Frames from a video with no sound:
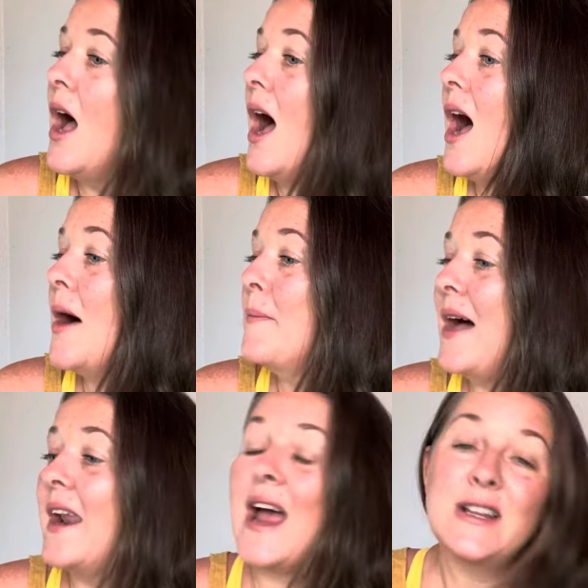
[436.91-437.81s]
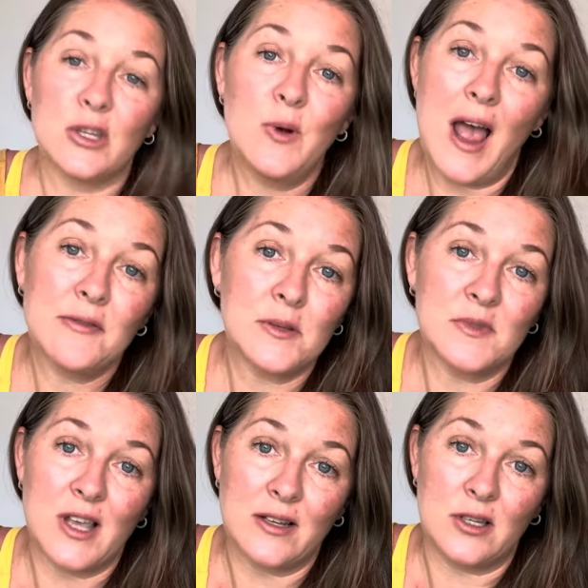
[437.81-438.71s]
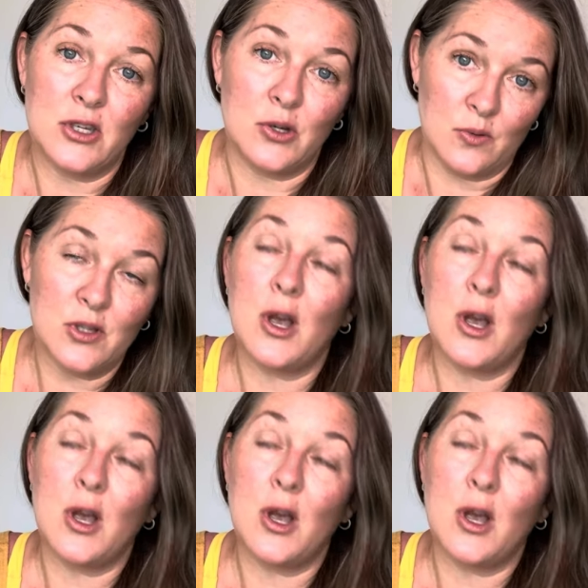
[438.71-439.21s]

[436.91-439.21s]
um, but I do have some sexy shoes.